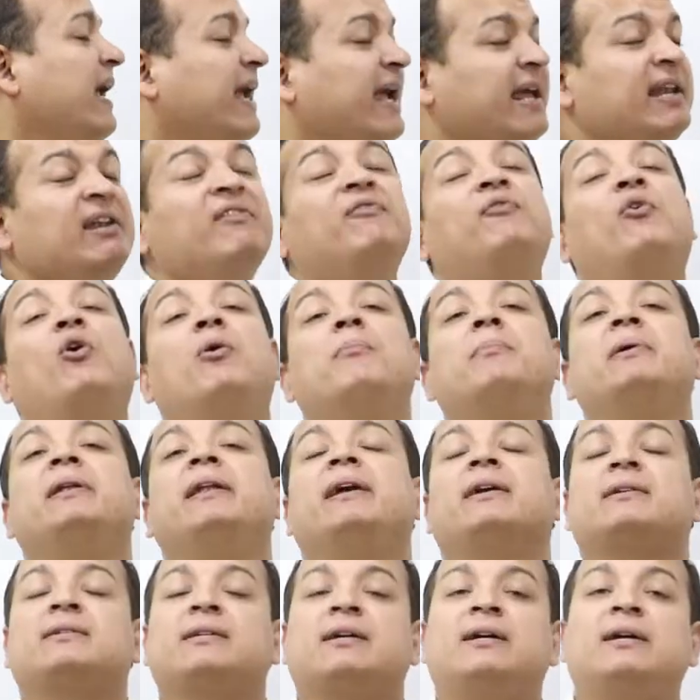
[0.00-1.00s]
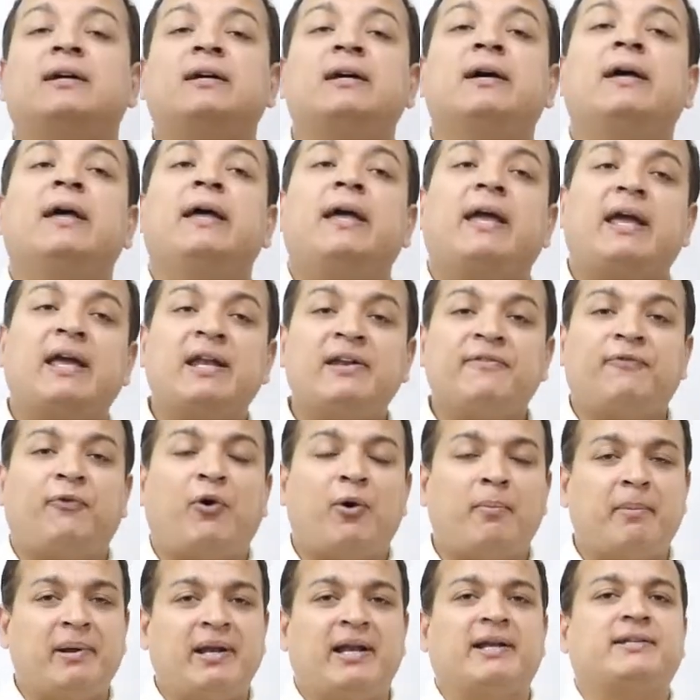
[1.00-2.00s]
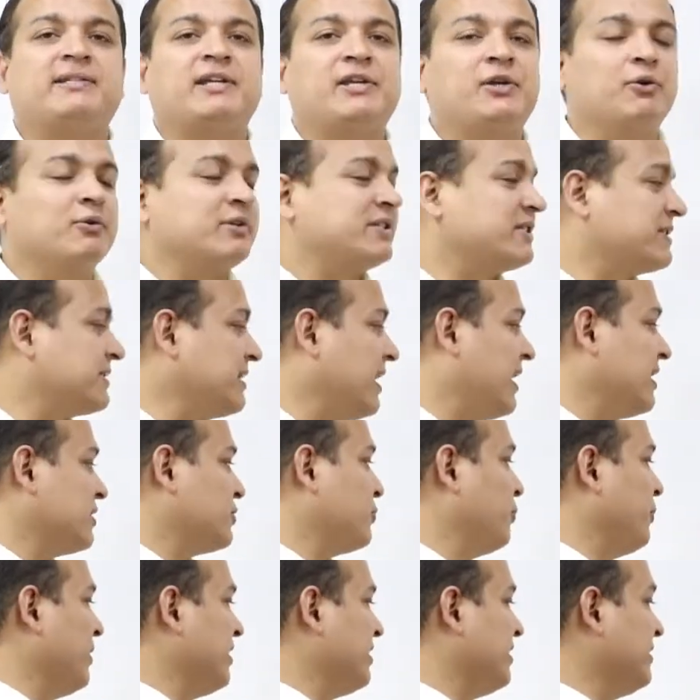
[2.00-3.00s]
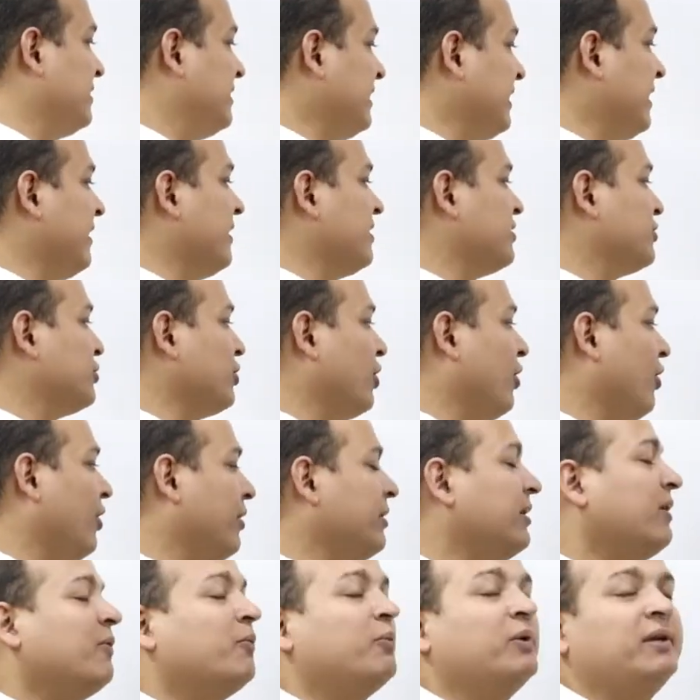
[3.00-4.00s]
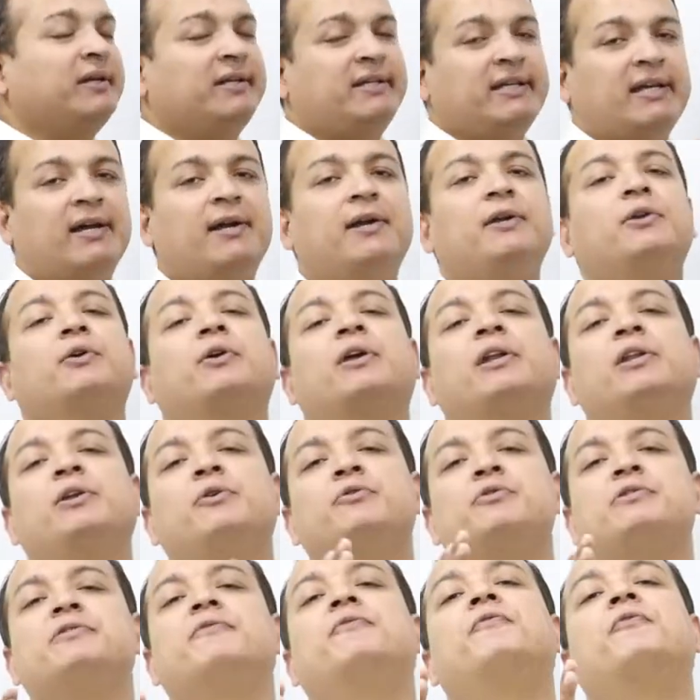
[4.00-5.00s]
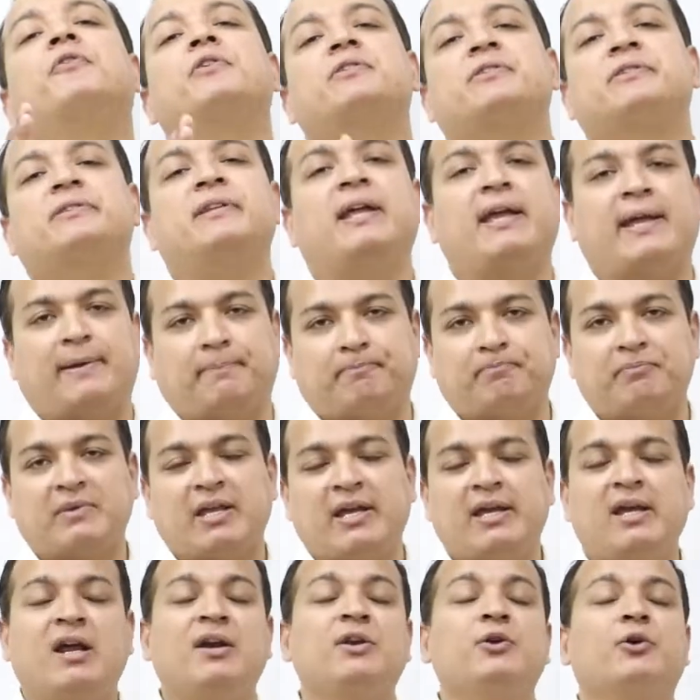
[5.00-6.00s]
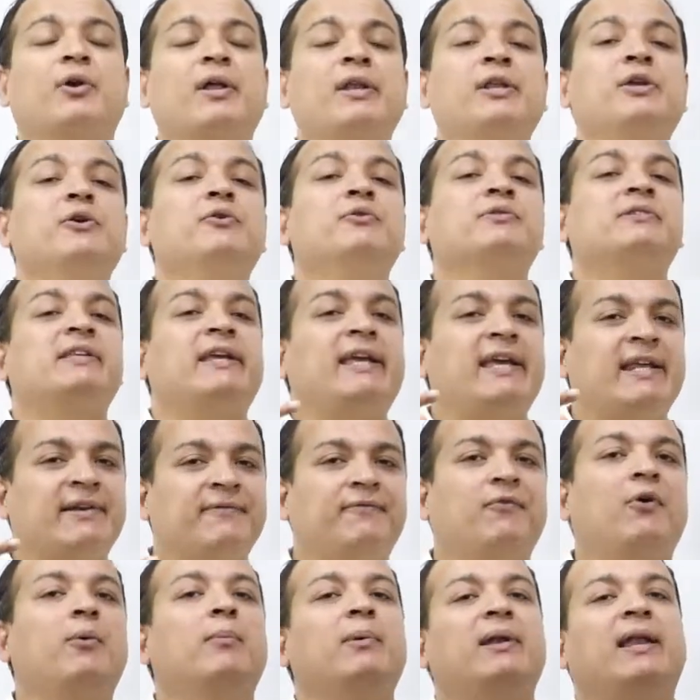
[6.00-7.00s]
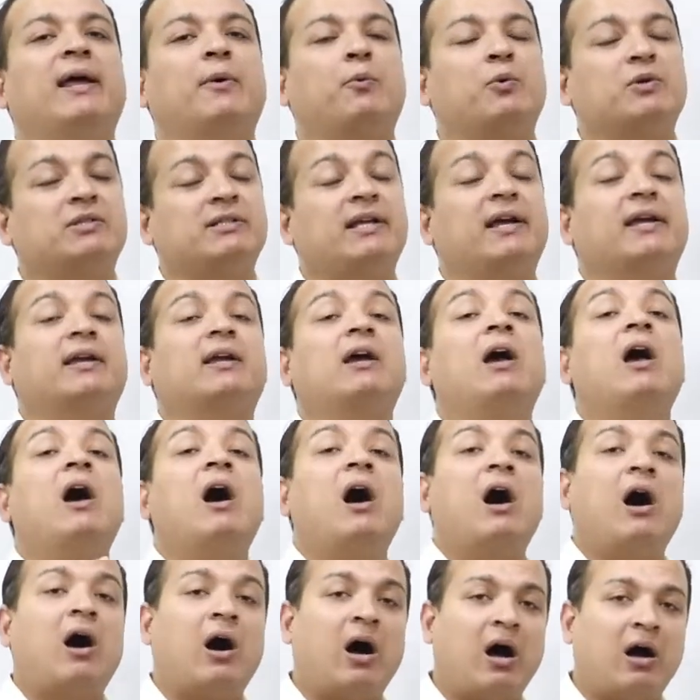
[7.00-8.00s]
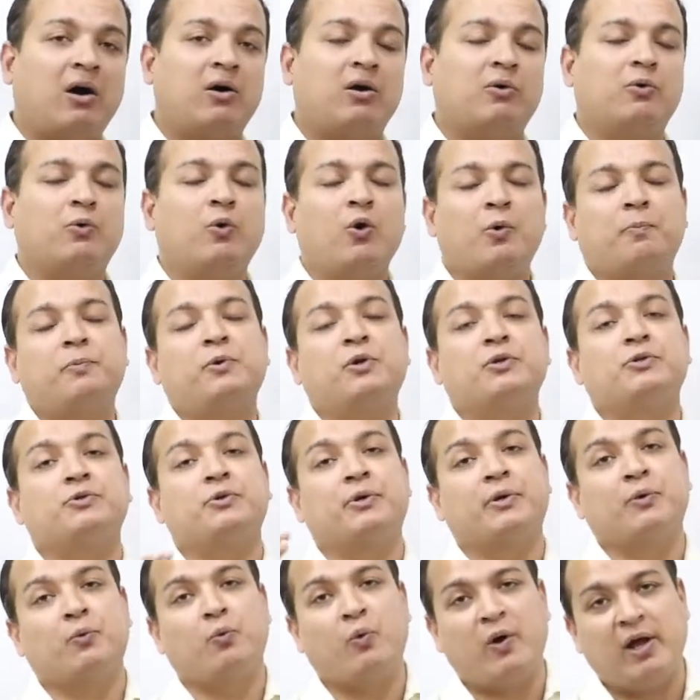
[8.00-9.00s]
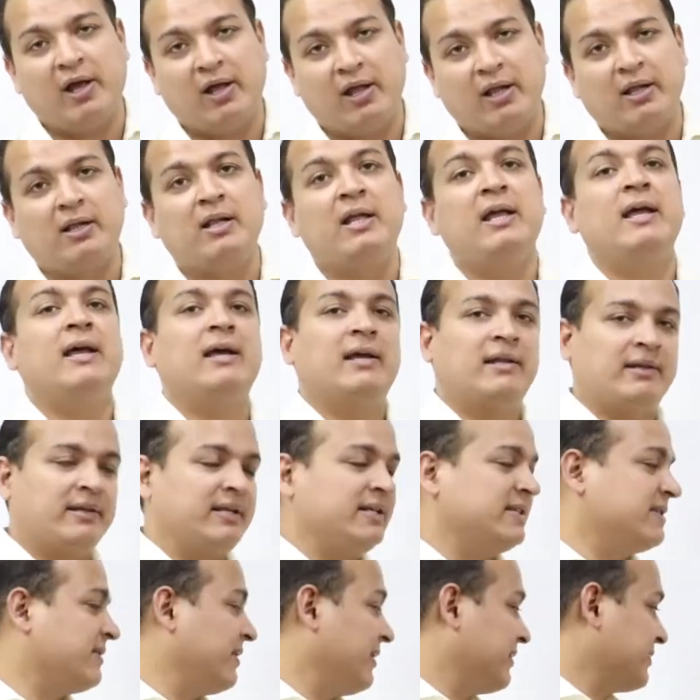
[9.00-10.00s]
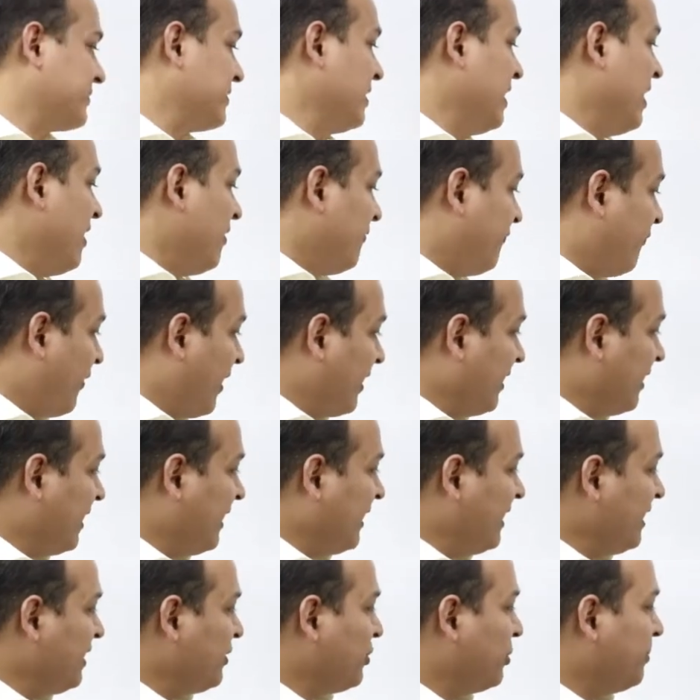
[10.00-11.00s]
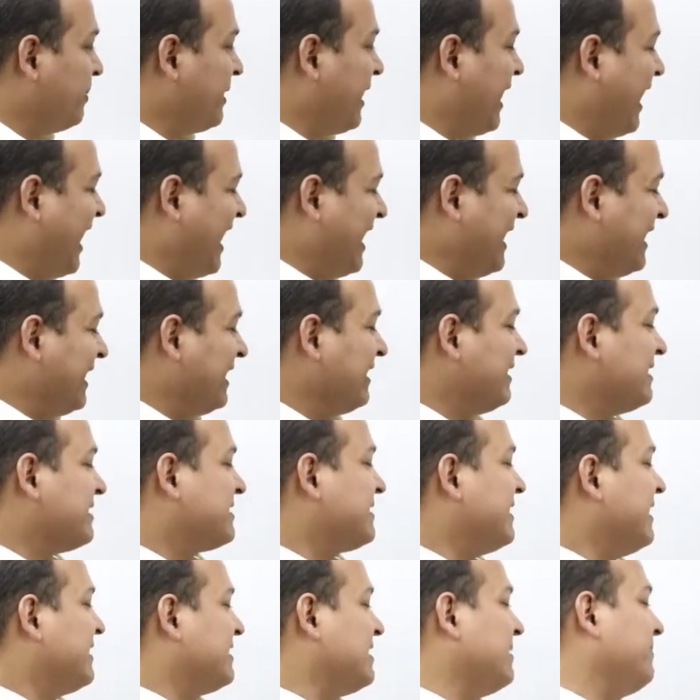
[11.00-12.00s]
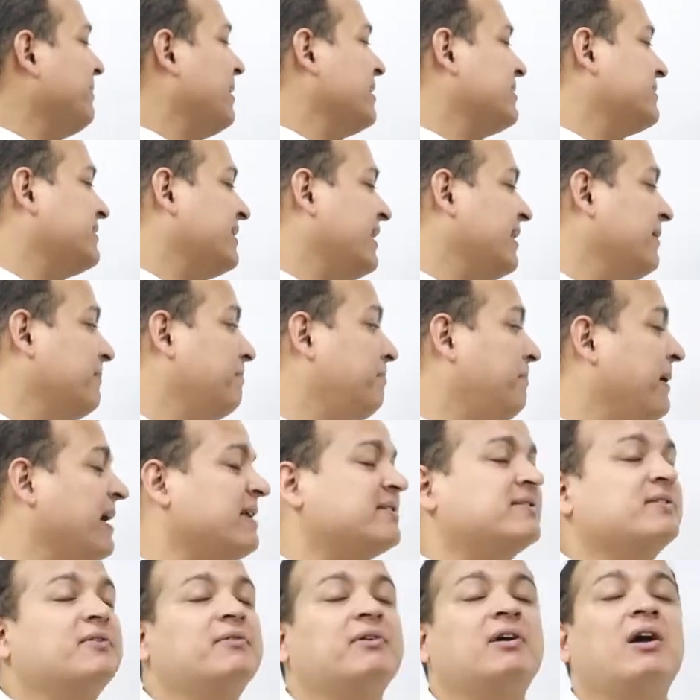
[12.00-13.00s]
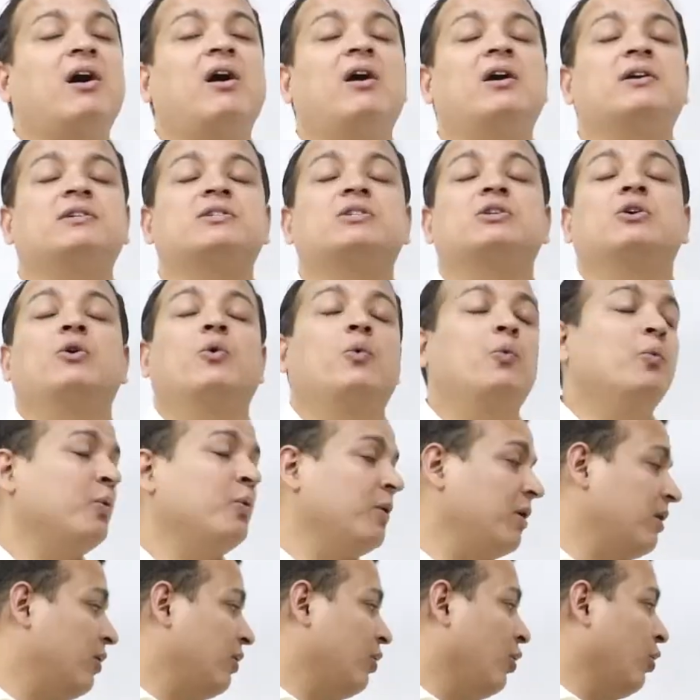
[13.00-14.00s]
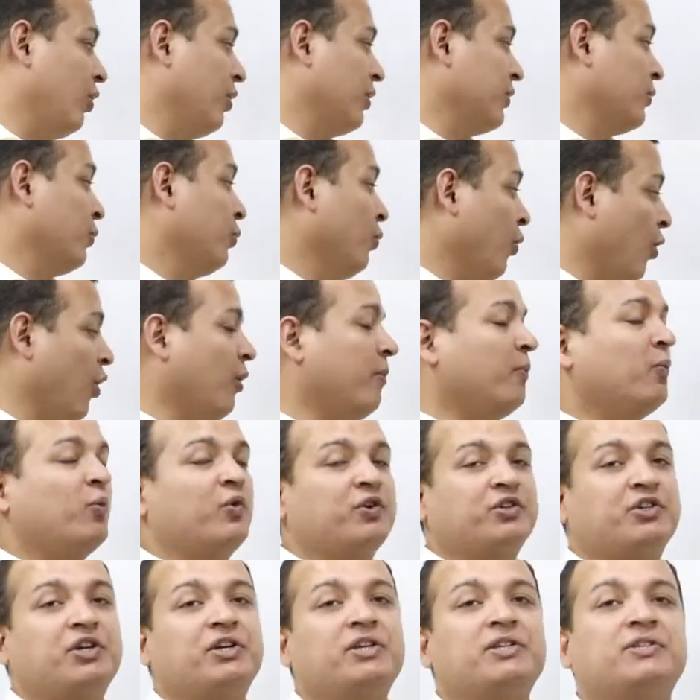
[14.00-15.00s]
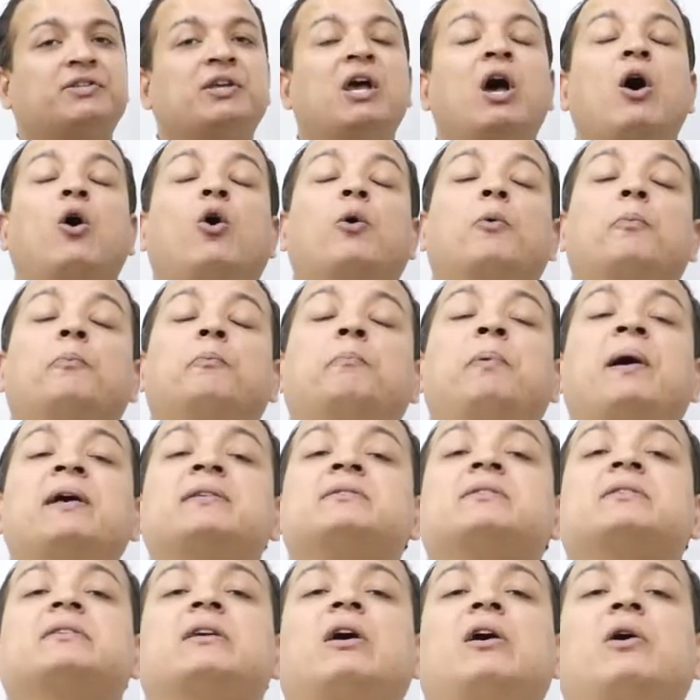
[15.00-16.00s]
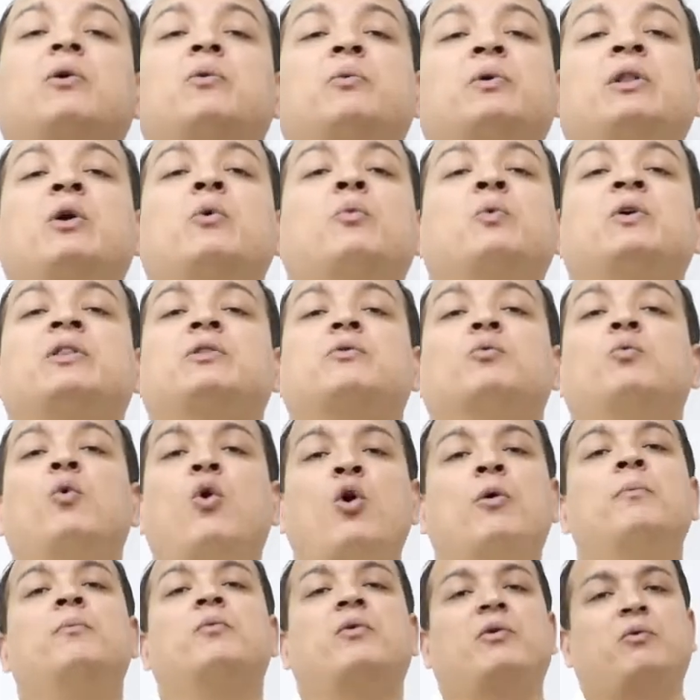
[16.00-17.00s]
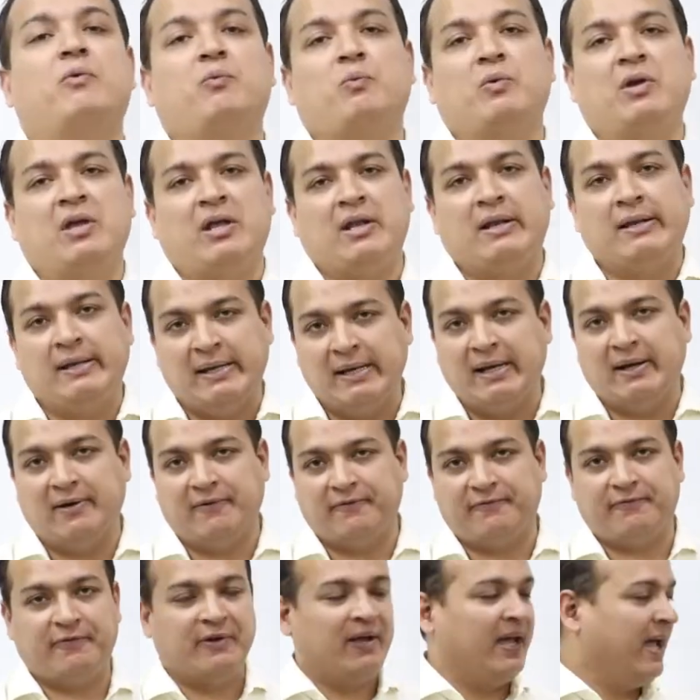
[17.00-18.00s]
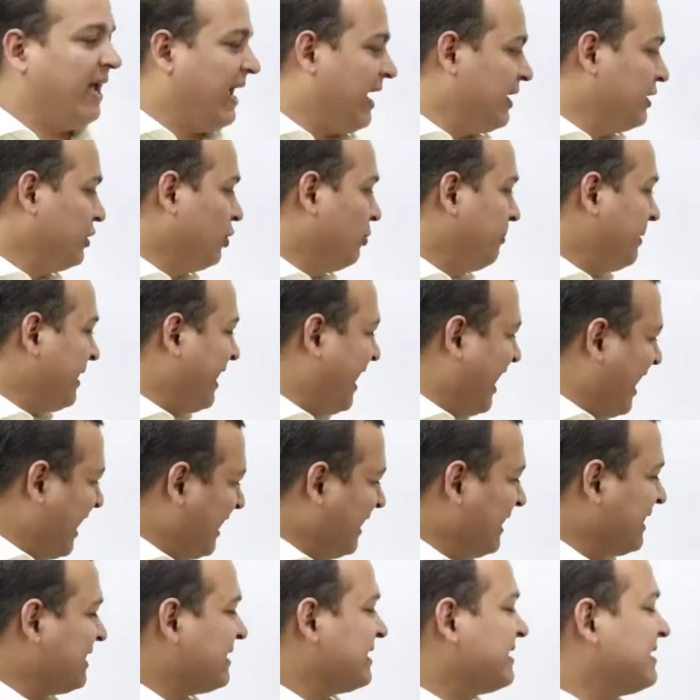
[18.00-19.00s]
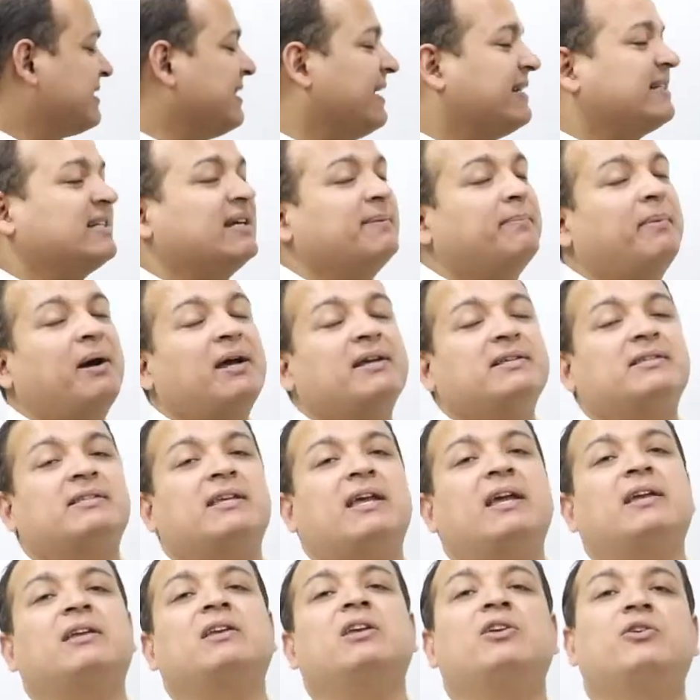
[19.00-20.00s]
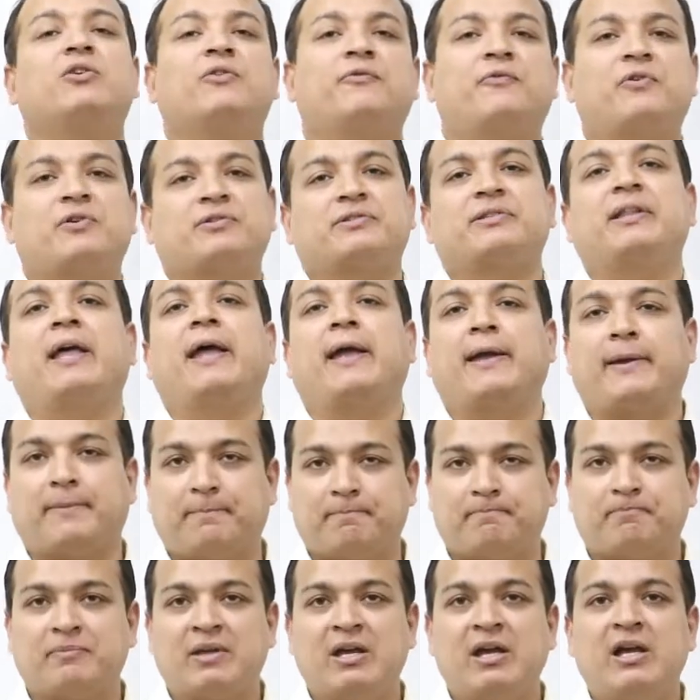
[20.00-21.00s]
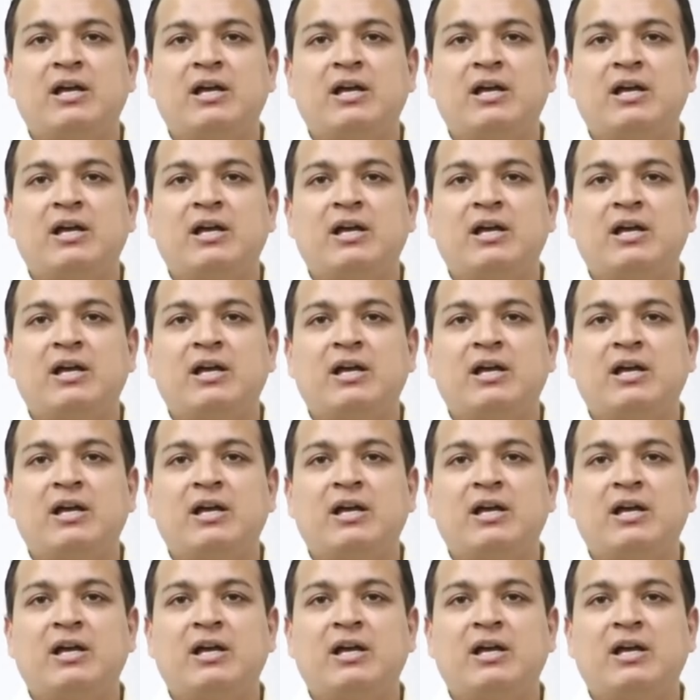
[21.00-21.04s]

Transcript: informal letter. Informal letter you will start with dear John. With dear you can use the first name. Here you can use the informal language like hope you're doing well, these things. Finally, you'll be ending this letter by saying best regards or warm wishes, or best with warm love, and you'll be ending this letter by saying your first name.